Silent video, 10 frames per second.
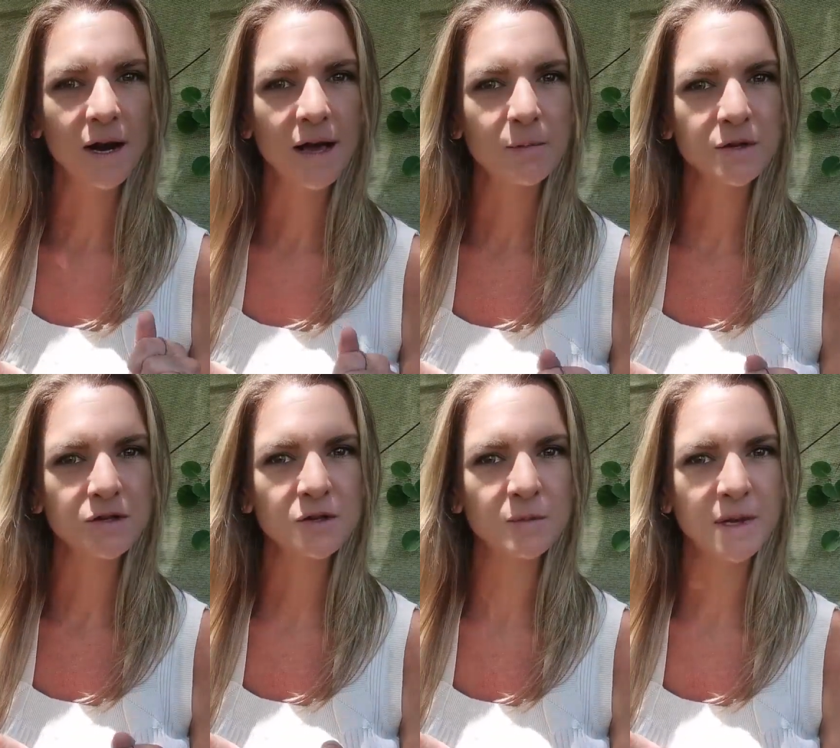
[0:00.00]
what
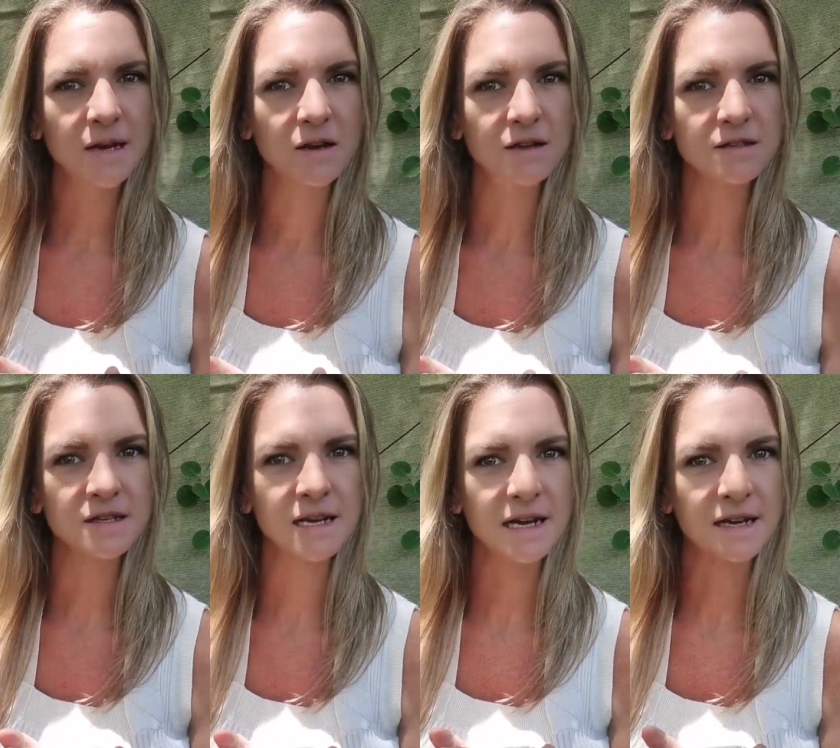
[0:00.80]
happened to me last
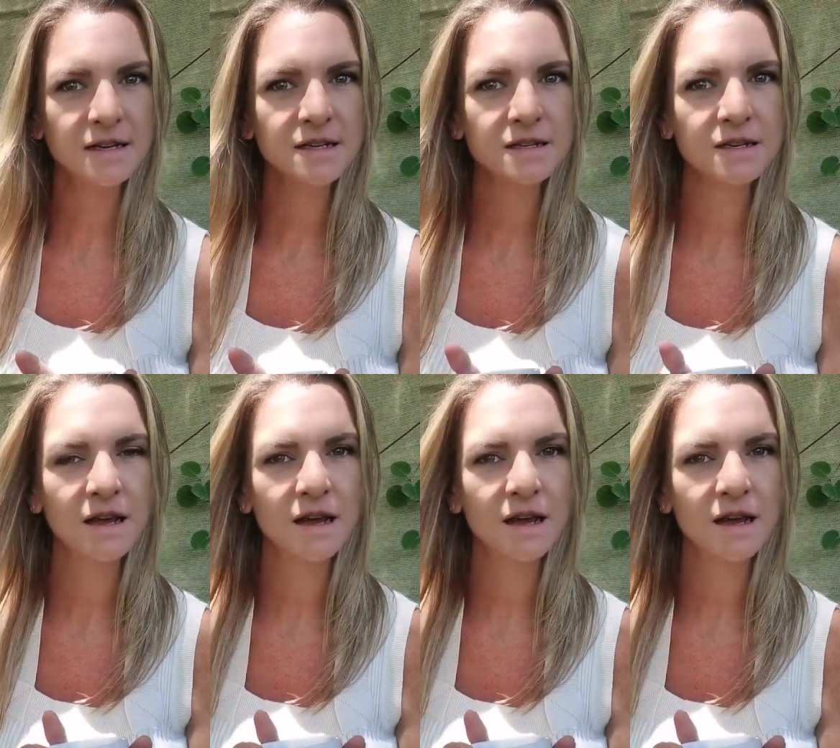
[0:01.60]
night.